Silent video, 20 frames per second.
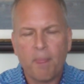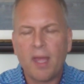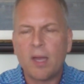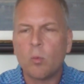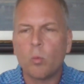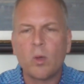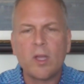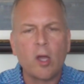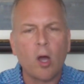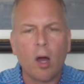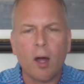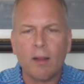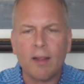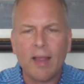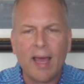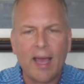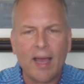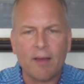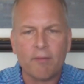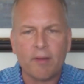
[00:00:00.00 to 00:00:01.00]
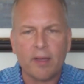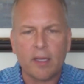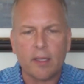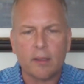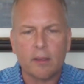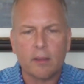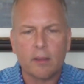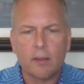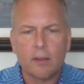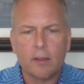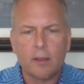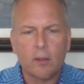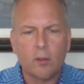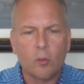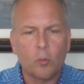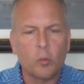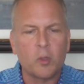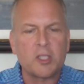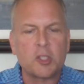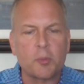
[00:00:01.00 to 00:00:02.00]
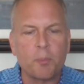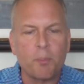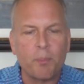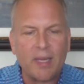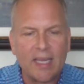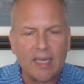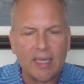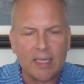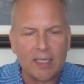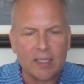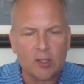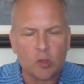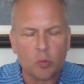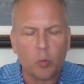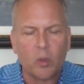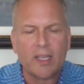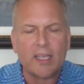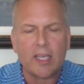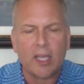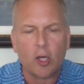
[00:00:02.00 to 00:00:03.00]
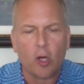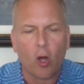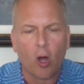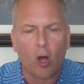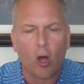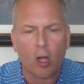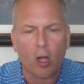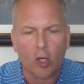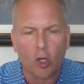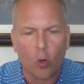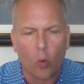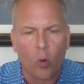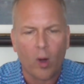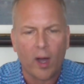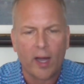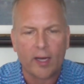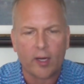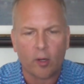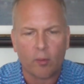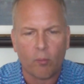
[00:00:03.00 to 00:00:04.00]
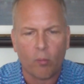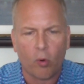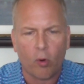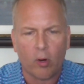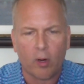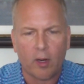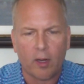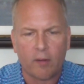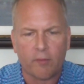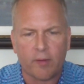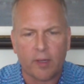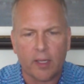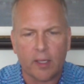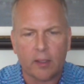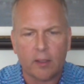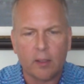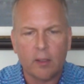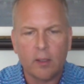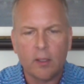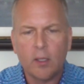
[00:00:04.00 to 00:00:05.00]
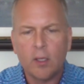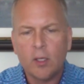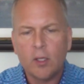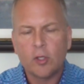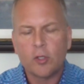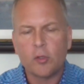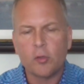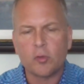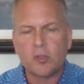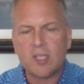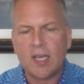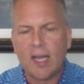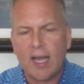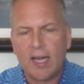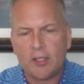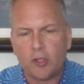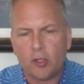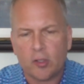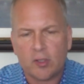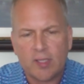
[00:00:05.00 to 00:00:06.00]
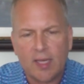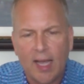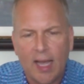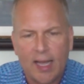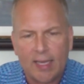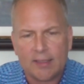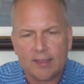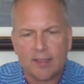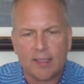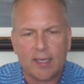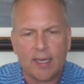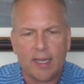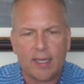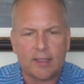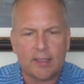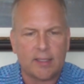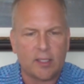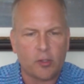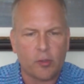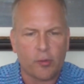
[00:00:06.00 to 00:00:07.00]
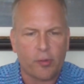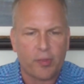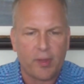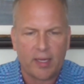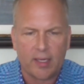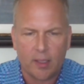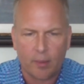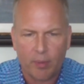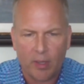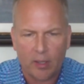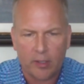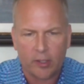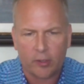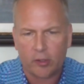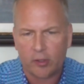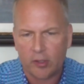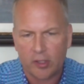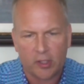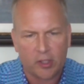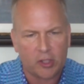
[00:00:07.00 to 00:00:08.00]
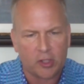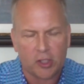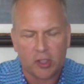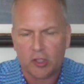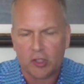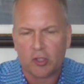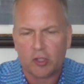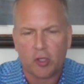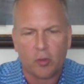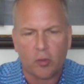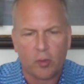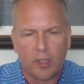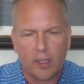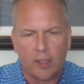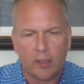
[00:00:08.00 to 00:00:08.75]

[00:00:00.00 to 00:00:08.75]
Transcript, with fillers: And we all have it, which means we can all acquire more of it. You tied your tie today. Did you think about it or did you just do